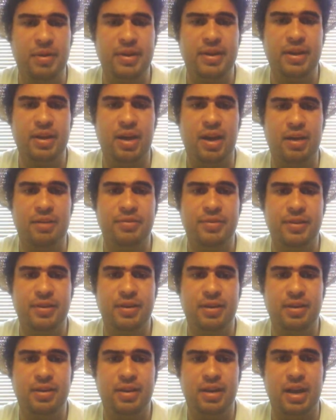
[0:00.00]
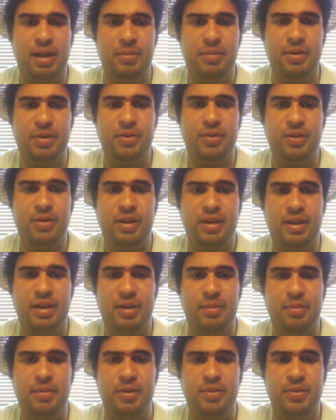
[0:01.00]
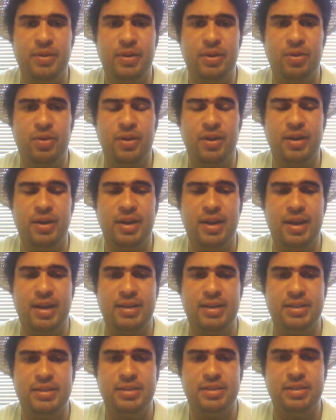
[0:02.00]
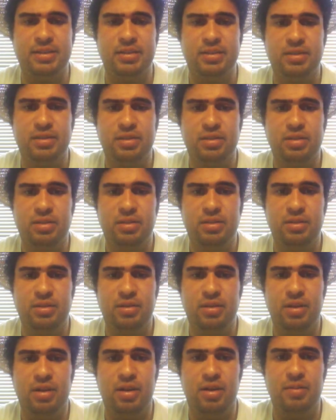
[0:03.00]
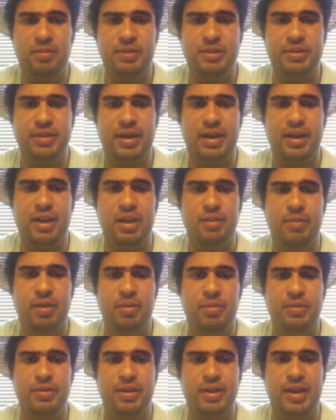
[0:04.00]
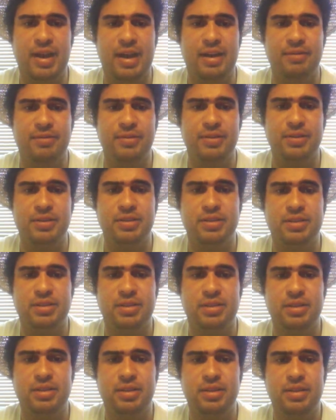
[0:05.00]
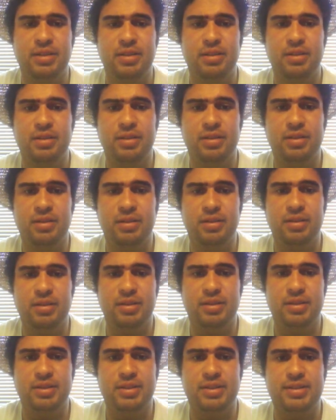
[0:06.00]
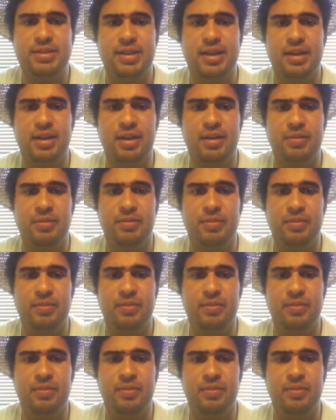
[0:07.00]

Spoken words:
get off here, and I'm gonna reorganize, and try to come up with a conference set up.